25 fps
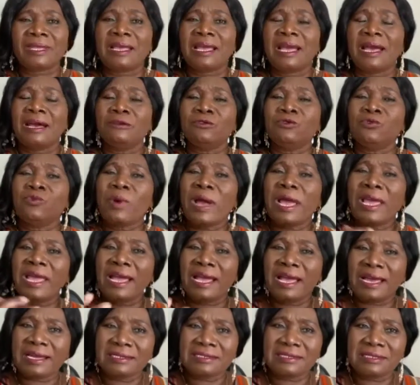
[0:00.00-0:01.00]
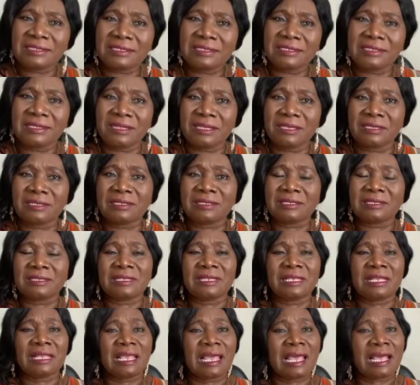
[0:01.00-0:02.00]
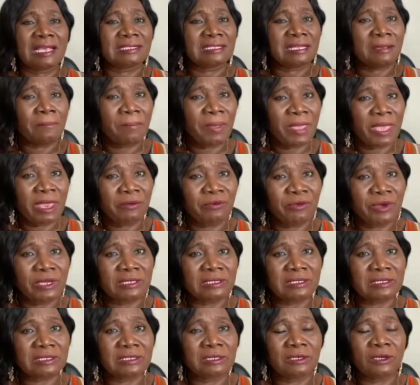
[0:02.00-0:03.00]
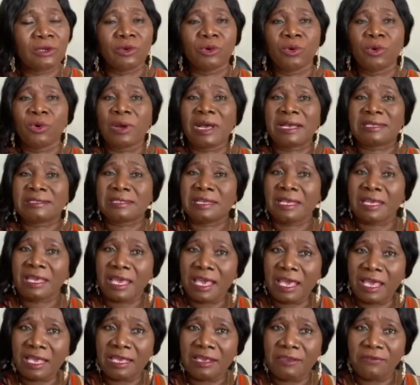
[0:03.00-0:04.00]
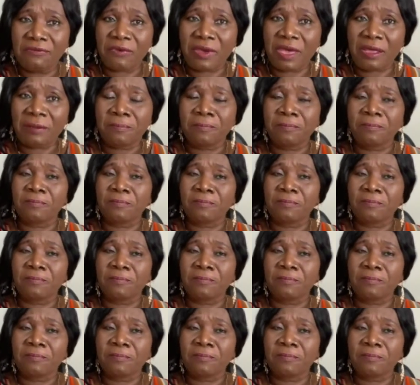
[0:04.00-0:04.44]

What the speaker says: How do I handle this as a parent or as a caregiver?